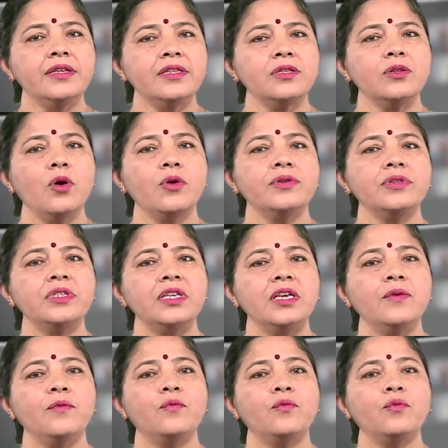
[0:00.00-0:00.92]
us now
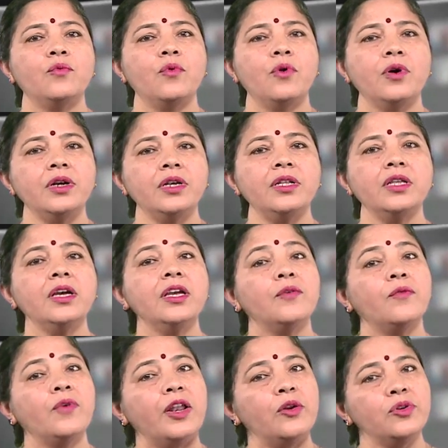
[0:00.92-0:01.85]
see what the
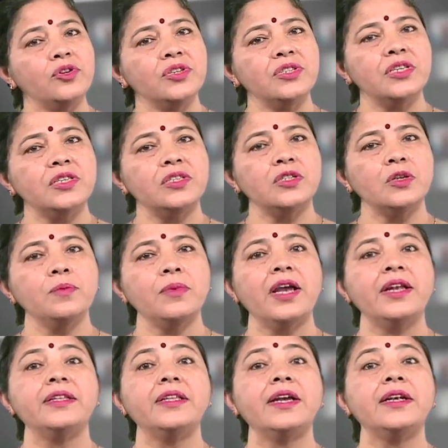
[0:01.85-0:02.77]
evaluation system
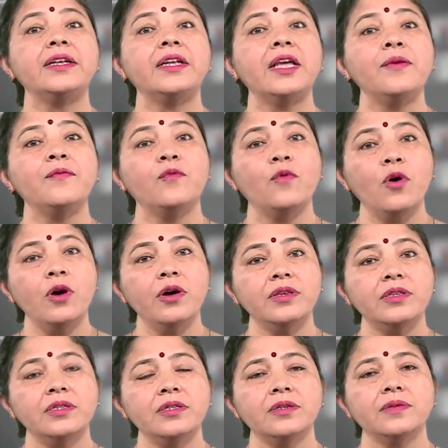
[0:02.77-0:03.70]
at that time
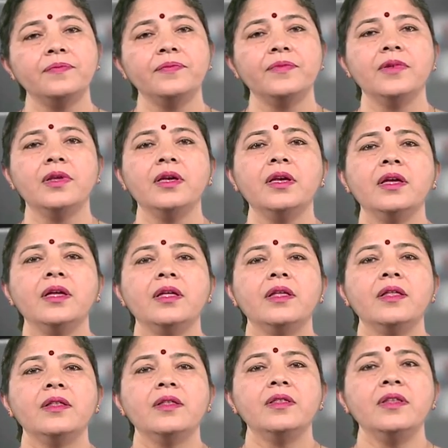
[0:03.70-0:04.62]
was.
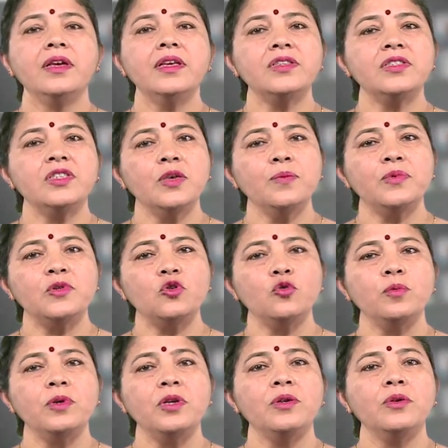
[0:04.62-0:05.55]
There seems
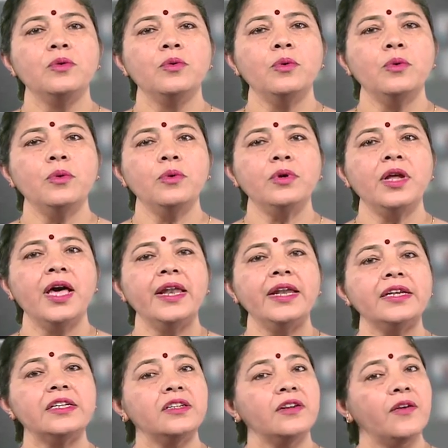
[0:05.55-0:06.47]
to be no
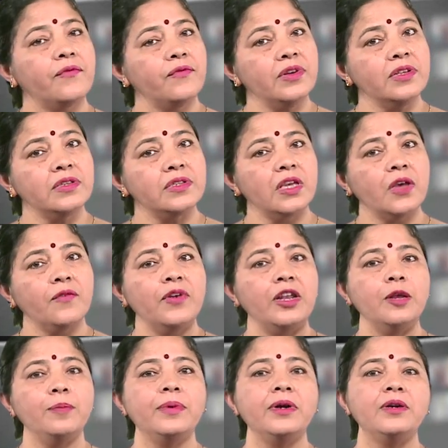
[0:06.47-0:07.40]
direct reference
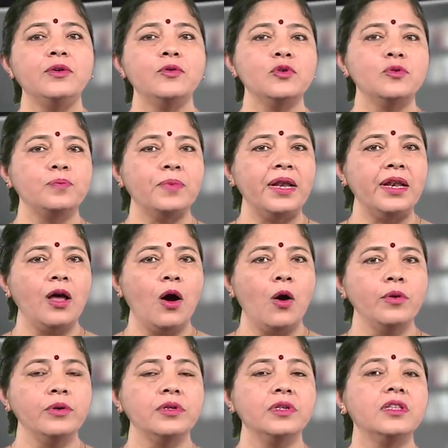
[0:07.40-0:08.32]
available to spell
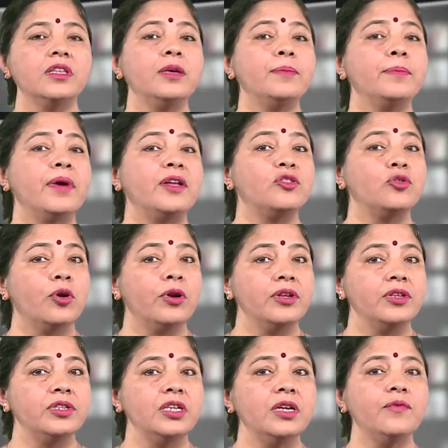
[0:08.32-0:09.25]
out the
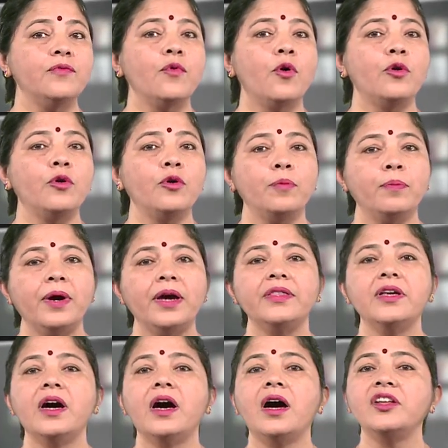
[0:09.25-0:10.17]
methodology followed by
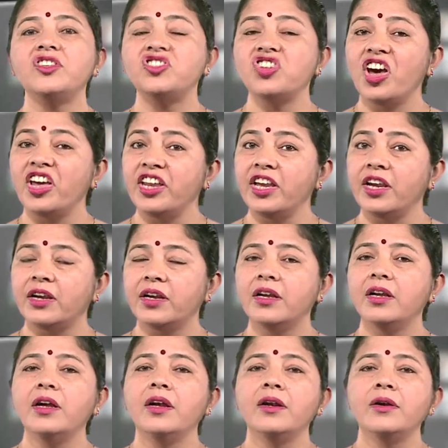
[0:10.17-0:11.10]
the acharya
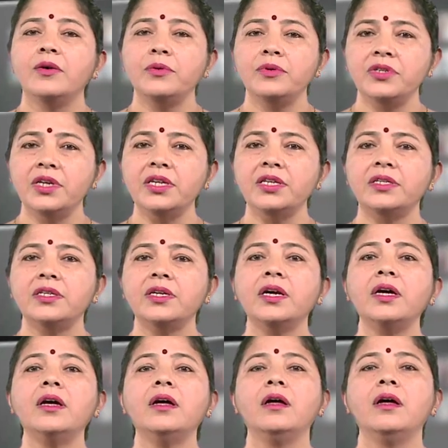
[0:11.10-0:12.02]
to judge
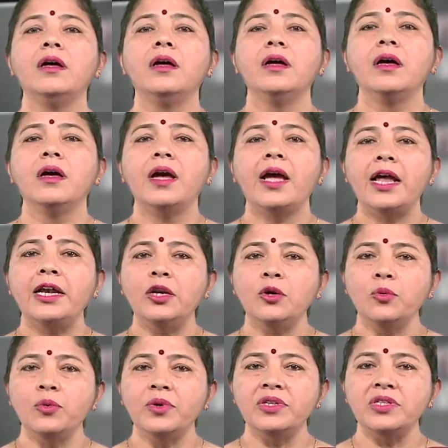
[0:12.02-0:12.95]
the
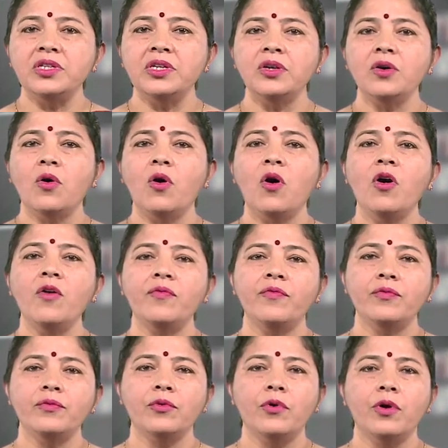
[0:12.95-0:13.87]
adequacy
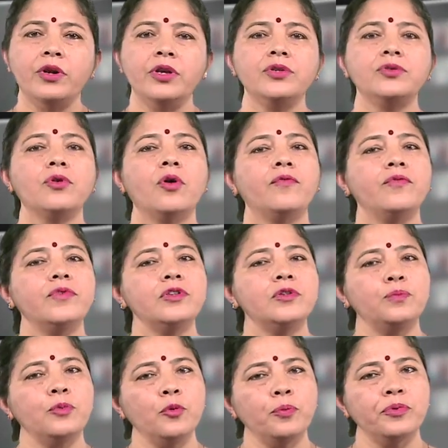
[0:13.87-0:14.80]
of knowledge of
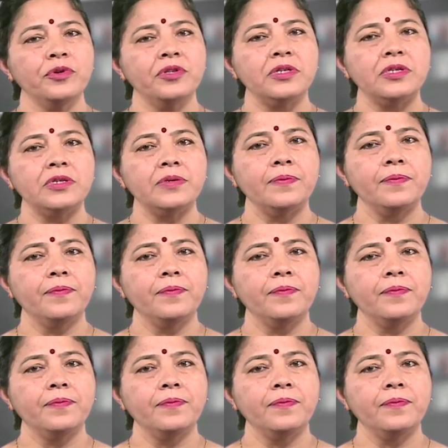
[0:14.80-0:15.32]
his pupils.